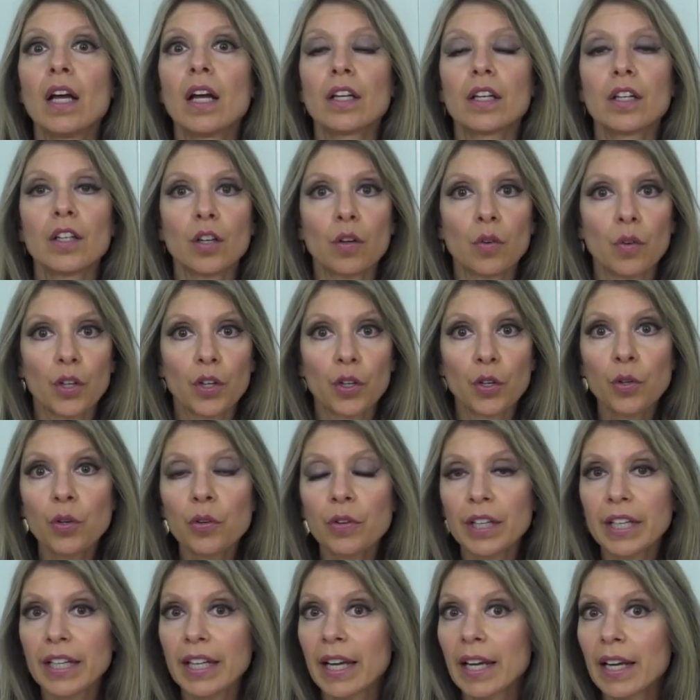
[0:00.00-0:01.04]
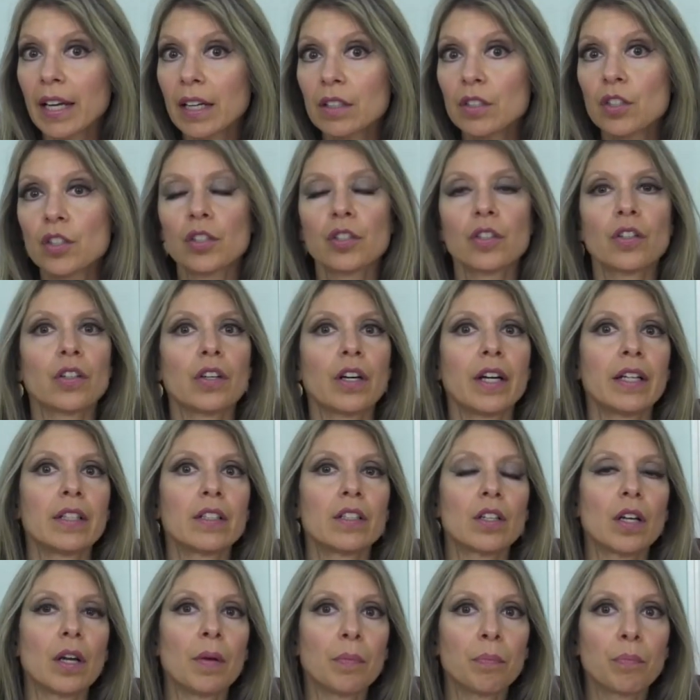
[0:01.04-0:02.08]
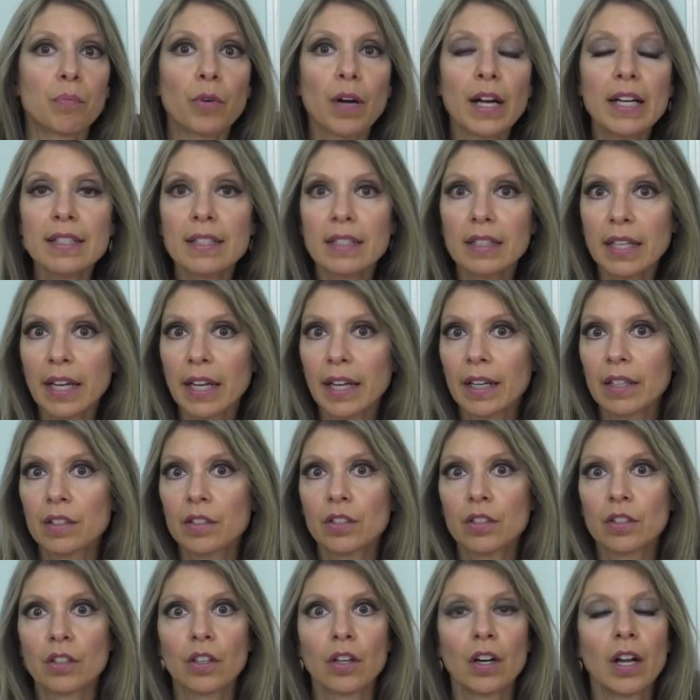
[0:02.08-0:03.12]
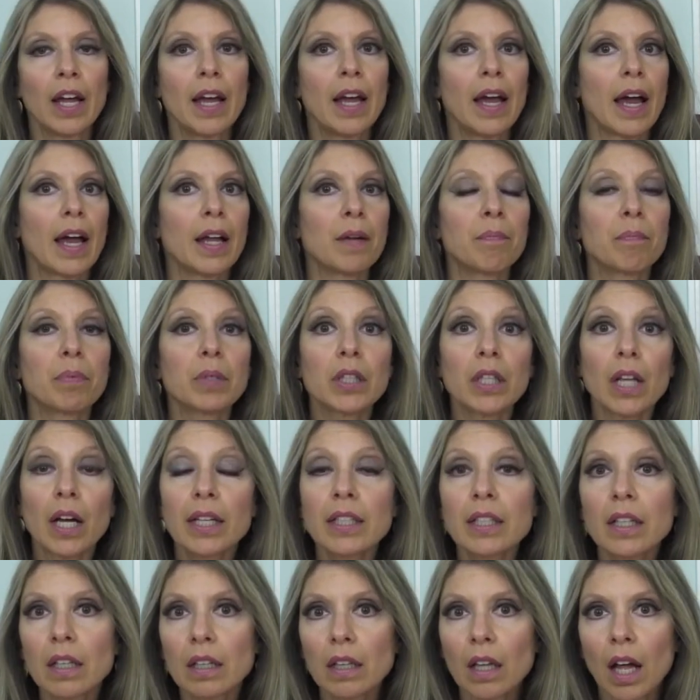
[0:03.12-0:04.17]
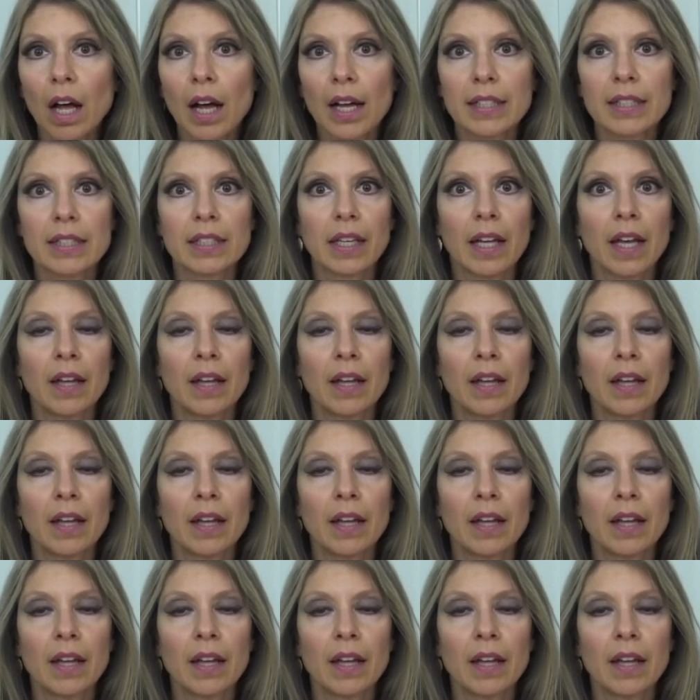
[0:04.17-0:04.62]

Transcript: you know, uterine cancer and, and breast cancer and blood clots.